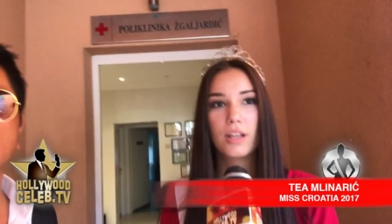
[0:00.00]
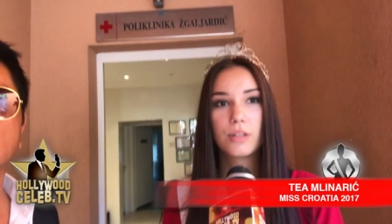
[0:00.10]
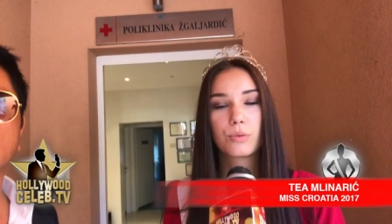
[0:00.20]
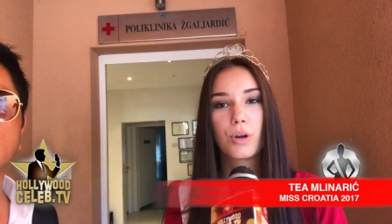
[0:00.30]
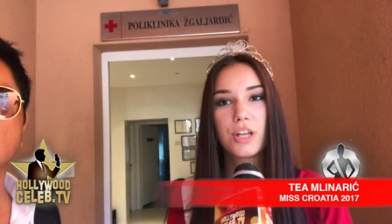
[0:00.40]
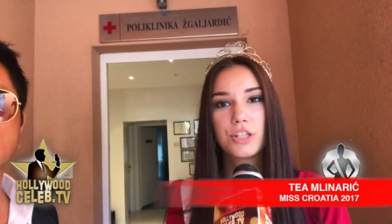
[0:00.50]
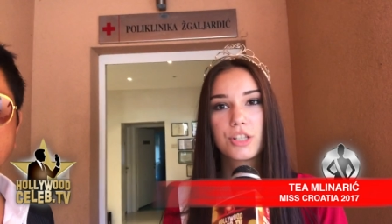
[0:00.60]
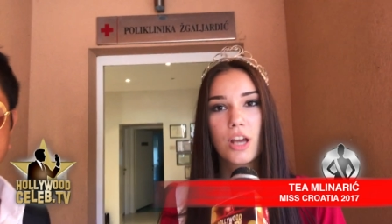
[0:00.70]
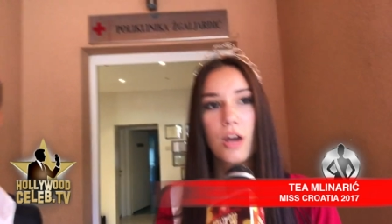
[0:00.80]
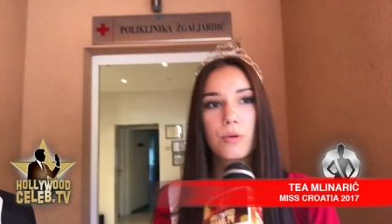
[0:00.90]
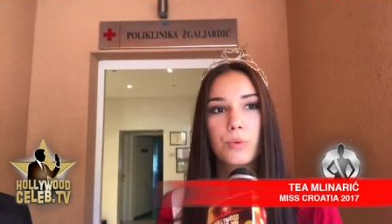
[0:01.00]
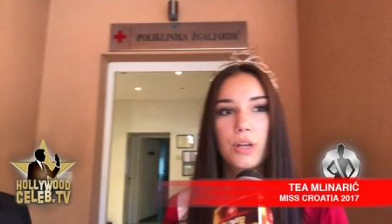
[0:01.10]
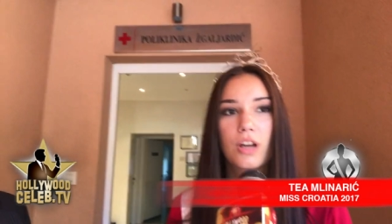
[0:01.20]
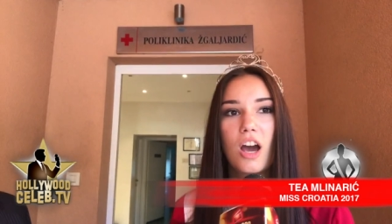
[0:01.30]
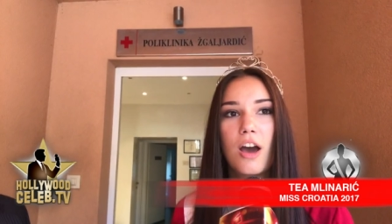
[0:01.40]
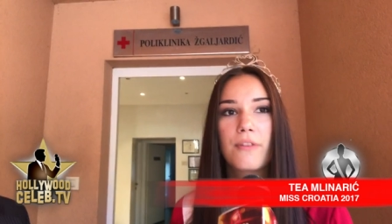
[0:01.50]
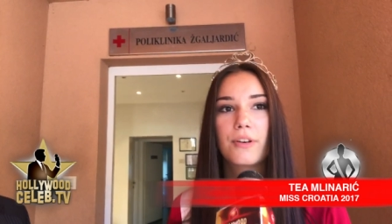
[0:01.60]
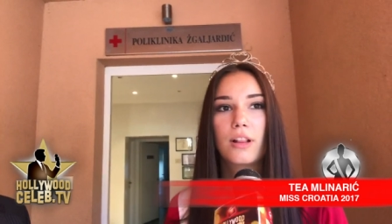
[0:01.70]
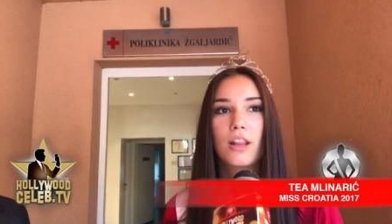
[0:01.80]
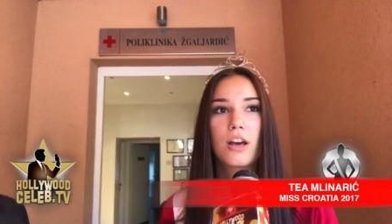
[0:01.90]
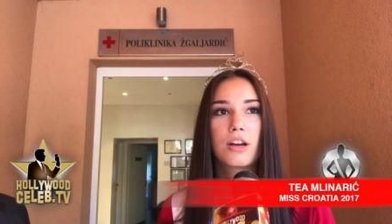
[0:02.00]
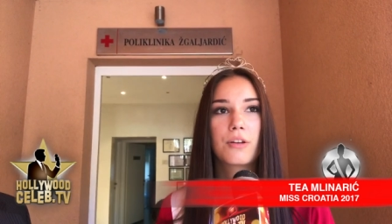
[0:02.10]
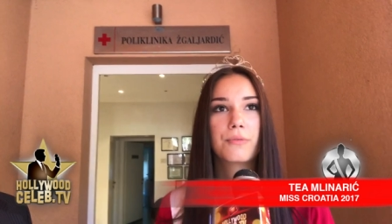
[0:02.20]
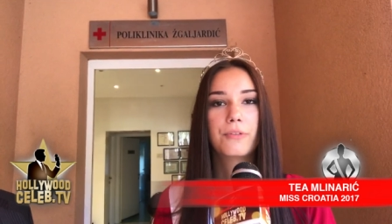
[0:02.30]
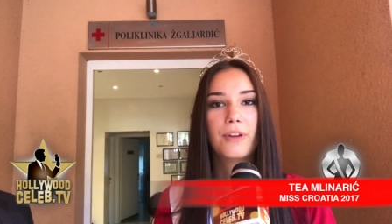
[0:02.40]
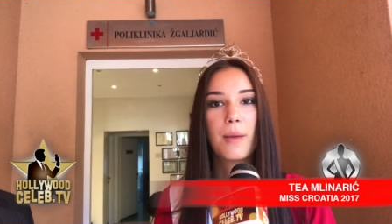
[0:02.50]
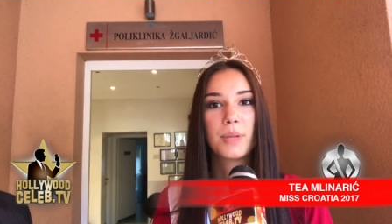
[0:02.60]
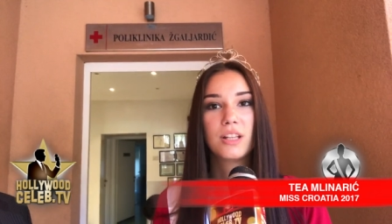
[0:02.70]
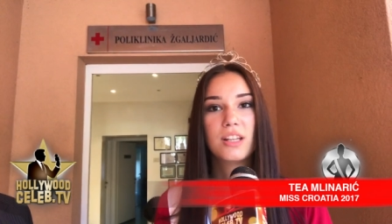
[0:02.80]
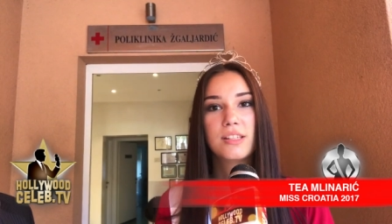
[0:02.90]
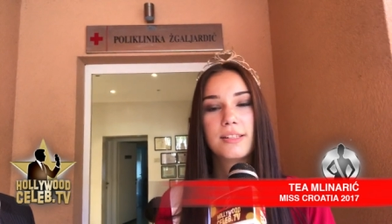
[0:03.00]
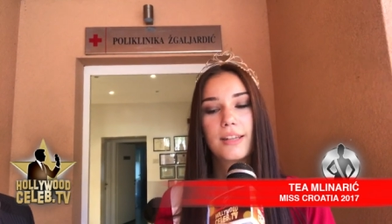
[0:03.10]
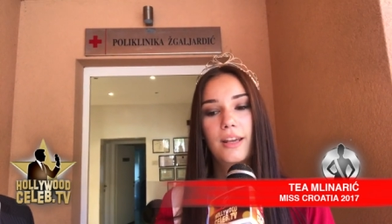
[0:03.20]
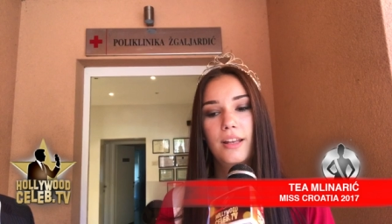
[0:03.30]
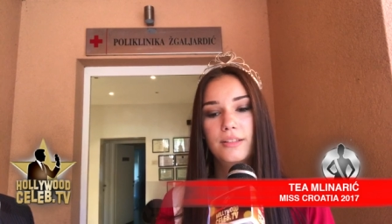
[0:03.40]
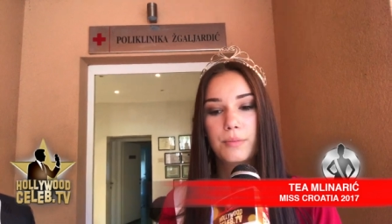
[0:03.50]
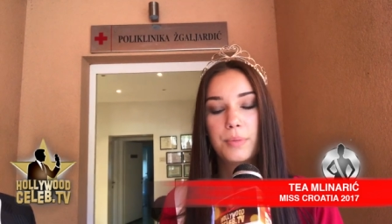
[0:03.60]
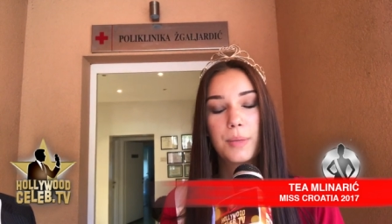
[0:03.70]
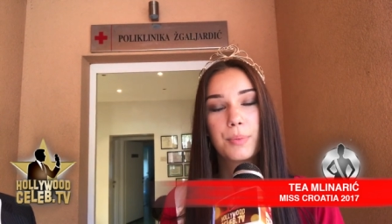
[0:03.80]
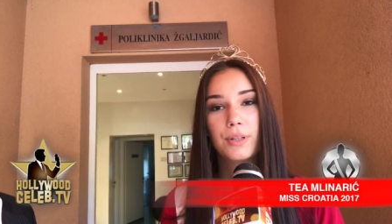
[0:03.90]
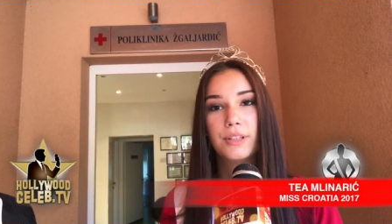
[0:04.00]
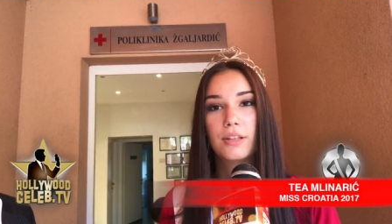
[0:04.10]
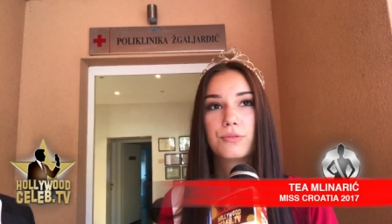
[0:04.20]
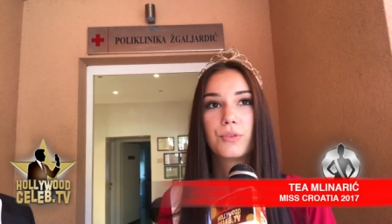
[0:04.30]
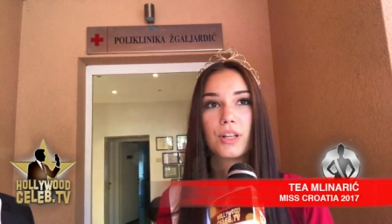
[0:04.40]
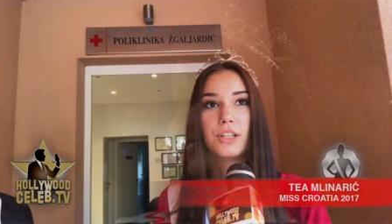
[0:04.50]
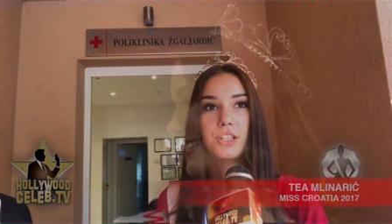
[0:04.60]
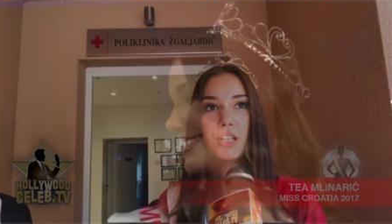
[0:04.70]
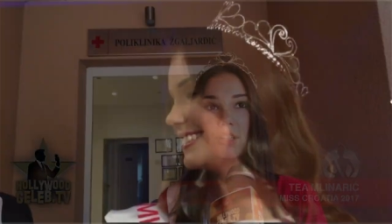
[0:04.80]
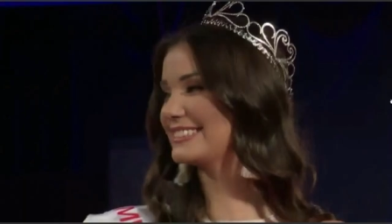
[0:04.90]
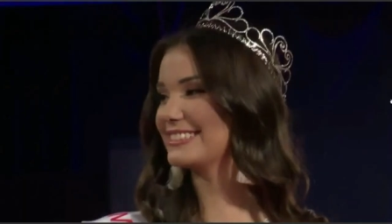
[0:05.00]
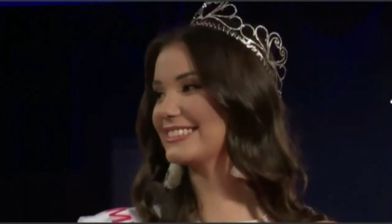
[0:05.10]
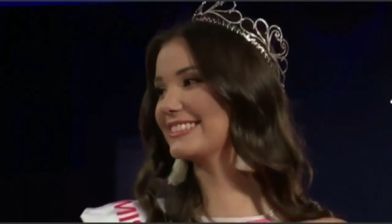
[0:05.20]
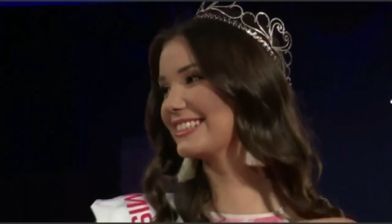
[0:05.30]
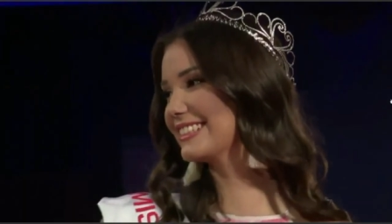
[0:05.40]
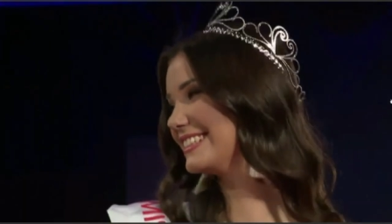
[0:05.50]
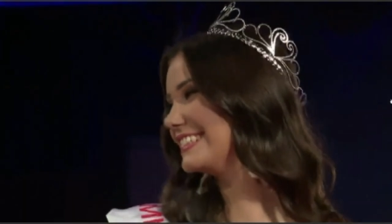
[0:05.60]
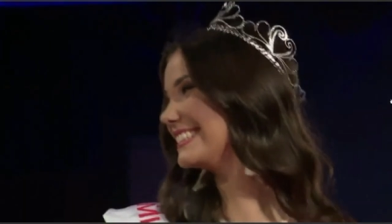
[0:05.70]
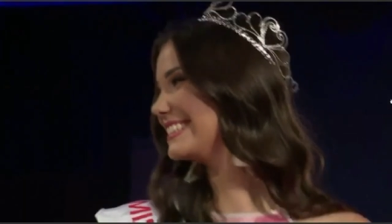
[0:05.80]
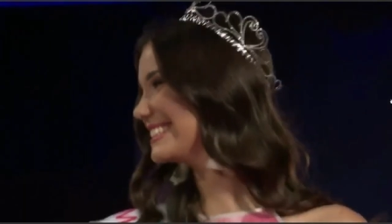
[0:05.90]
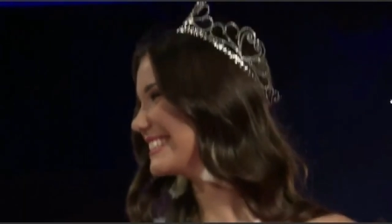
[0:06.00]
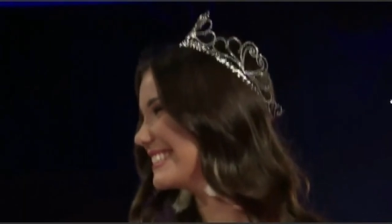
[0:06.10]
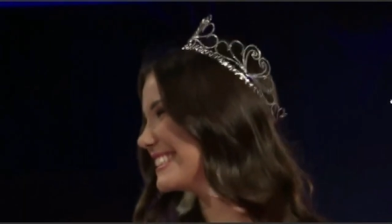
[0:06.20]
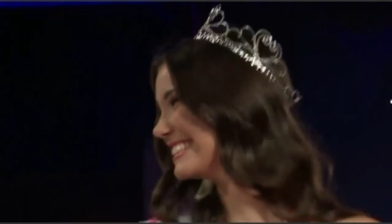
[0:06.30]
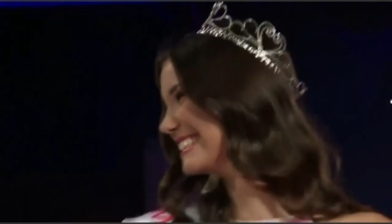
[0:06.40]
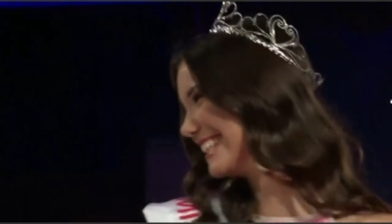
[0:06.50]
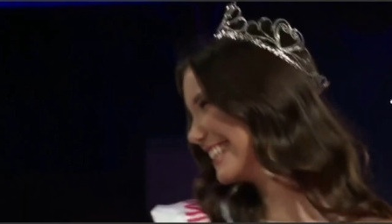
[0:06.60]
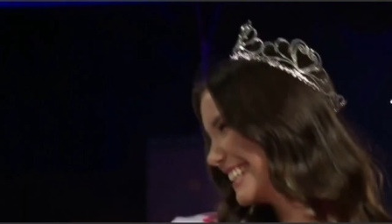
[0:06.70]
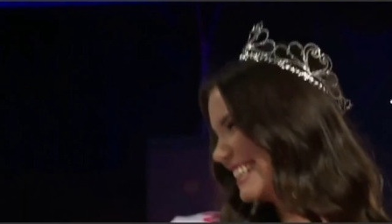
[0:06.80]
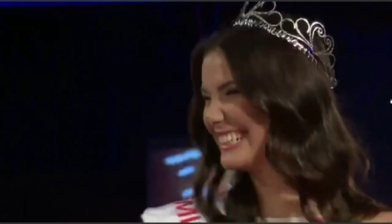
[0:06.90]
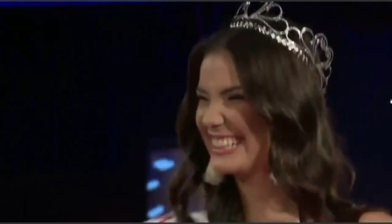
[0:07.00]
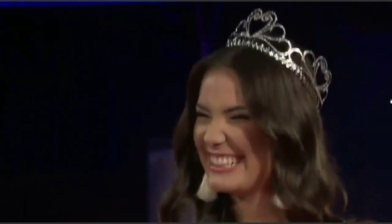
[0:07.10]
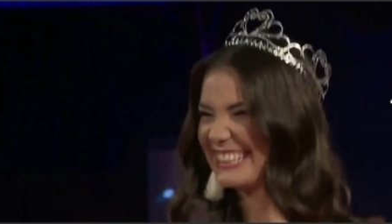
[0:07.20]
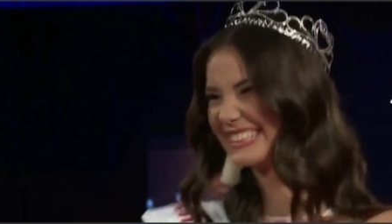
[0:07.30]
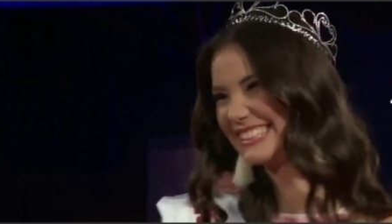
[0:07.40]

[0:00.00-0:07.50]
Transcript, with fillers: In Croatia, we have a lot of families and people that really need help, and being Miss World would